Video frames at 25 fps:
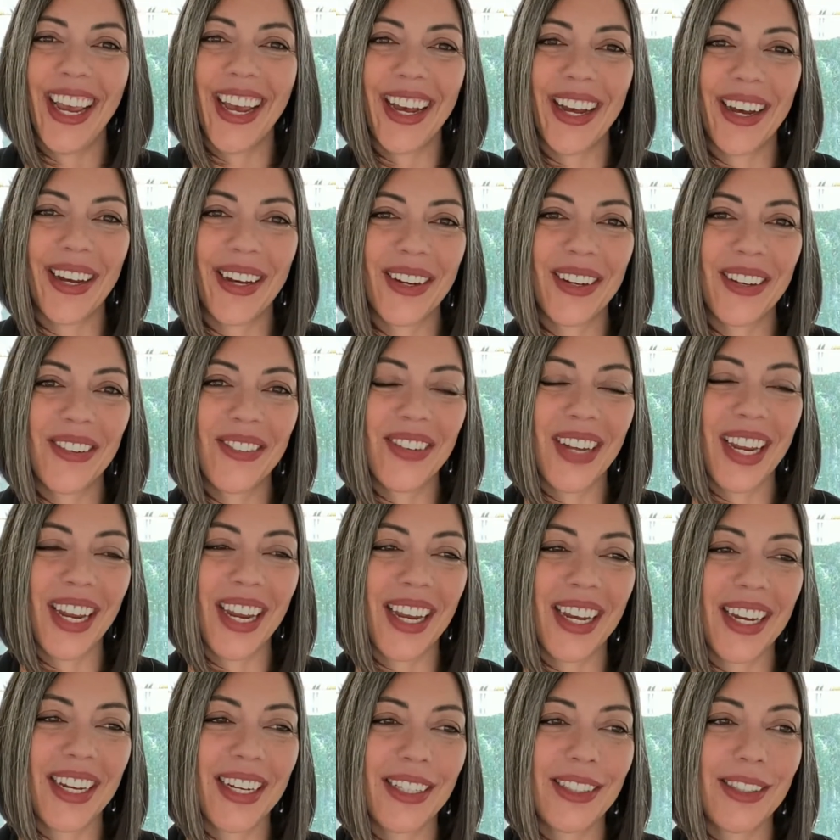And
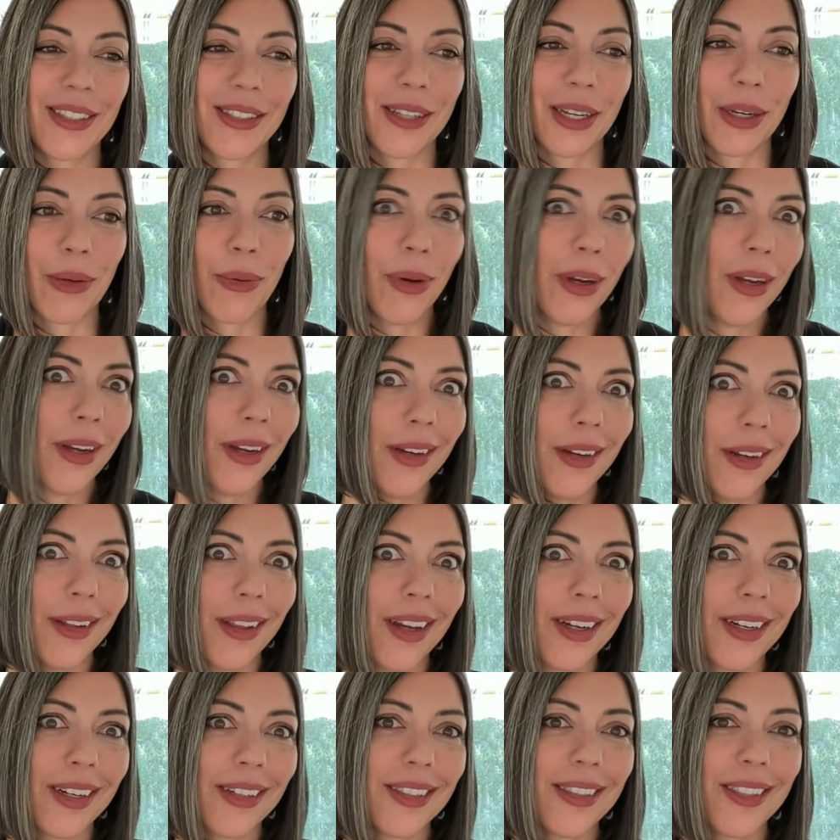it's like, well, you
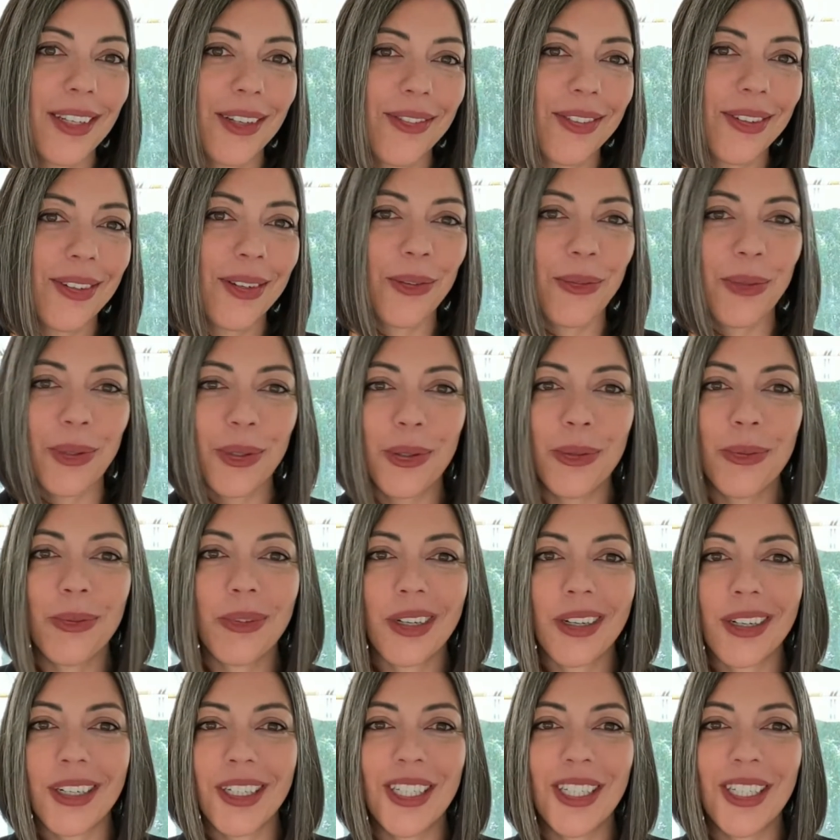lock yourself in a room where